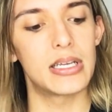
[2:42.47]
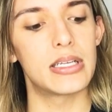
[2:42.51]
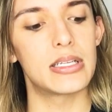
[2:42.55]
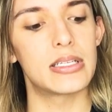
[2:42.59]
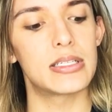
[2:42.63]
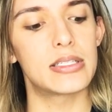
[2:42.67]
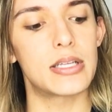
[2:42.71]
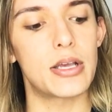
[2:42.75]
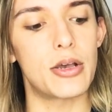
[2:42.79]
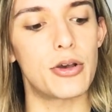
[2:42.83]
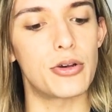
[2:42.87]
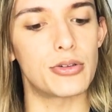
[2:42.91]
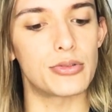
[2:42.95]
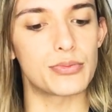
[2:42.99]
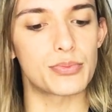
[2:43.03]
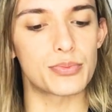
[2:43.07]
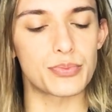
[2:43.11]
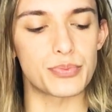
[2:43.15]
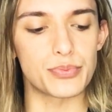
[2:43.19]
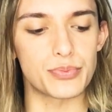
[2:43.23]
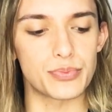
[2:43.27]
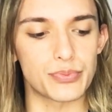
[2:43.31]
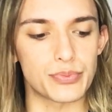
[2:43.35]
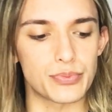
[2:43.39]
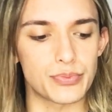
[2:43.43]
So
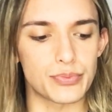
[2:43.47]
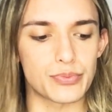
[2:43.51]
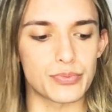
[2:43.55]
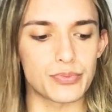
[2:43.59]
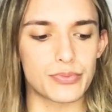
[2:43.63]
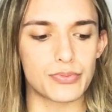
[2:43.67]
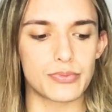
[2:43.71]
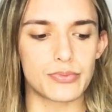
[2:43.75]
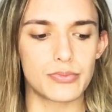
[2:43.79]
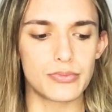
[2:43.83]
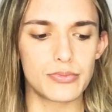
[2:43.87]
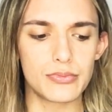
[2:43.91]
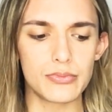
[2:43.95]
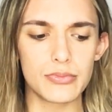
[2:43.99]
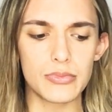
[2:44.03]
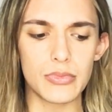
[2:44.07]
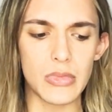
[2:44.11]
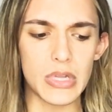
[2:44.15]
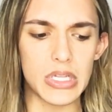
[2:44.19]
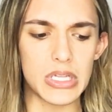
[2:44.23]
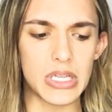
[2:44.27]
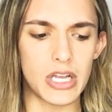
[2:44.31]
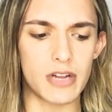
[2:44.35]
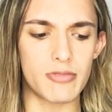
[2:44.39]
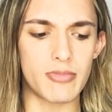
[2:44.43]

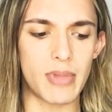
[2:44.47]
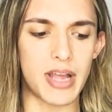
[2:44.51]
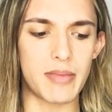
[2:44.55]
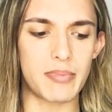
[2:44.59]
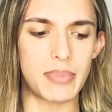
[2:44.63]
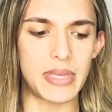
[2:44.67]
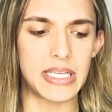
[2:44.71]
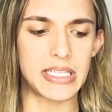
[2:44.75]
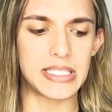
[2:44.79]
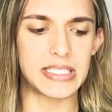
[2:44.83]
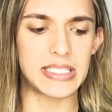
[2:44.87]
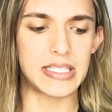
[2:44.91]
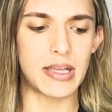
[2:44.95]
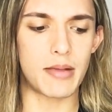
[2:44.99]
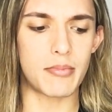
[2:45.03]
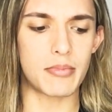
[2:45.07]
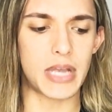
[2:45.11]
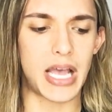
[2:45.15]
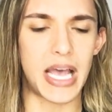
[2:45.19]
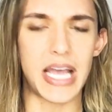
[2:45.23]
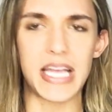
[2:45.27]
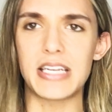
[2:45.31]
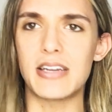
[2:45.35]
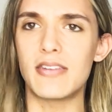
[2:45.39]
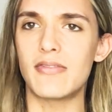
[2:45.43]
there might be some
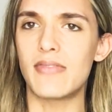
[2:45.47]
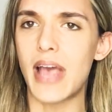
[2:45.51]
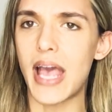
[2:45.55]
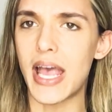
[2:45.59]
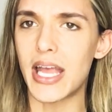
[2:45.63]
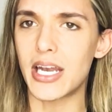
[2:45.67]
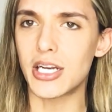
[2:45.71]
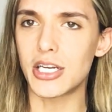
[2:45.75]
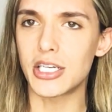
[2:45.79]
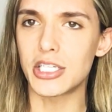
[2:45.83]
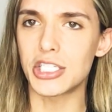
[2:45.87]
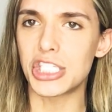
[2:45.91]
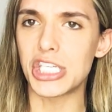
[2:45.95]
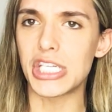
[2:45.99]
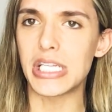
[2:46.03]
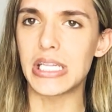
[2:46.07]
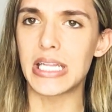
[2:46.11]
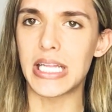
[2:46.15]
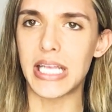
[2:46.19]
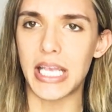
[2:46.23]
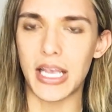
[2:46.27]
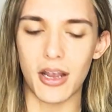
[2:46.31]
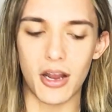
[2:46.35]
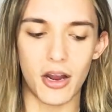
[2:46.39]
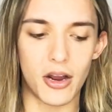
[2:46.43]
kind of energy
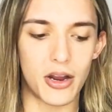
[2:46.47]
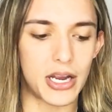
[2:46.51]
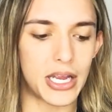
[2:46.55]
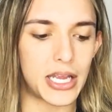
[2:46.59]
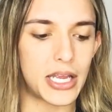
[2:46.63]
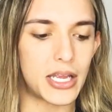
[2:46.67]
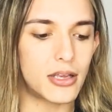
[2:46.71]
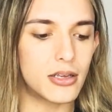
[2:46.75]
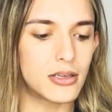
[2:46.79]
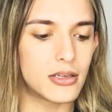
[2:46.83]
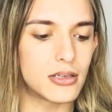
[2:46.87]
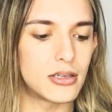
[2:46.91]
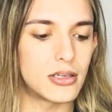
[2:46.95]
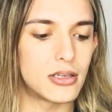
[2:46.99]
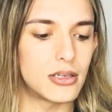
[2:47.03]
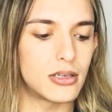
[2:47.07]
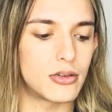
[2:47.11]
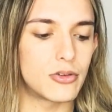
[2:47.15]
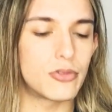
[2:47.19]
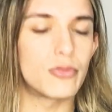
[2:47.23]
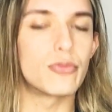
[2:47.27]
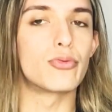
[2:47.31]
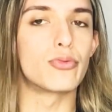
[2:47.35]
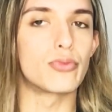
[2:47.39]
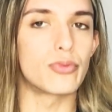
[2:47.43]
lingering,
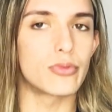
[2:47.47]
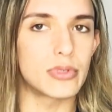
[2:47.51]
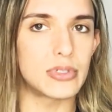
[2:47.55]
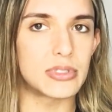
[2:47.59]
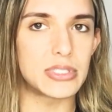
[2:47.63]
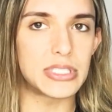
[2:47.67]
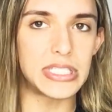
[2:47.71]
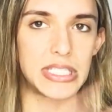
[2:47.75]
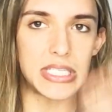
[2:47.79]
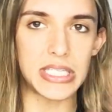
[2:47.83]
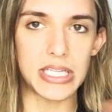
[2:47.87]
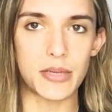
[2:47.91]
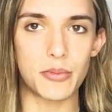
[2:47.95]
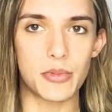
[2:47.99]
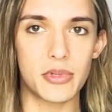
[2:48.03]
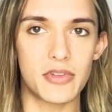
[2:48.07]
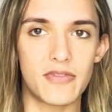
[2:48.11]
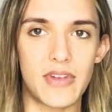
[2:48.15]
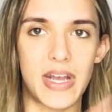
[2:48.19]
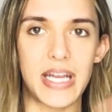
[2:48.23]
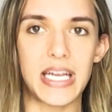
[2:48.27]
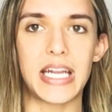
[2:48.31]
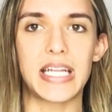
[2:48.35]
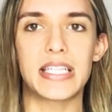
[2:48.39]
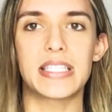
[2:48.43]
dealing with
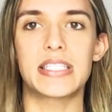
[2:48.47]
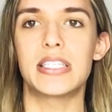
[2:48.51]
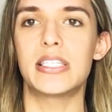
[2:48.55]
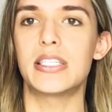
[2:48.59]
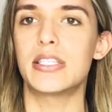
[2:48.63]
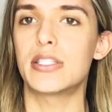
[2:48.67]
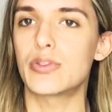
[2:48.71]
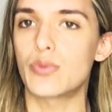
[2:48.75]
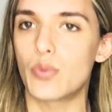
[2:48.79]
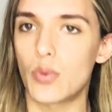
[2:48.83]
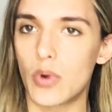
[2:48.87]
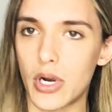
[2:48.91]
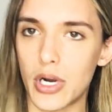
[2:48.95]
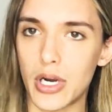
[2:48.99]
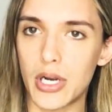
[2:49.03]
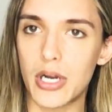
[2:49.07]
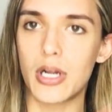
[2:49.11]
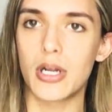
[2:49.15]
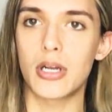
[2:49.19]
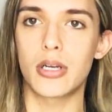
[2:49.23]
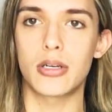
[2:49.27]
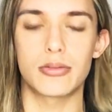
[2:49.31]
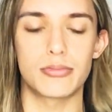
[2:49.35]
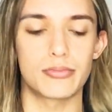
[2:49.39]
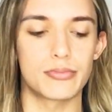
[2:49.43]
finances,
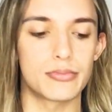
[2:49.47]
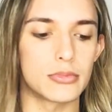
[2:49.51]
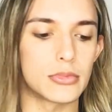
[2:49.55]
work,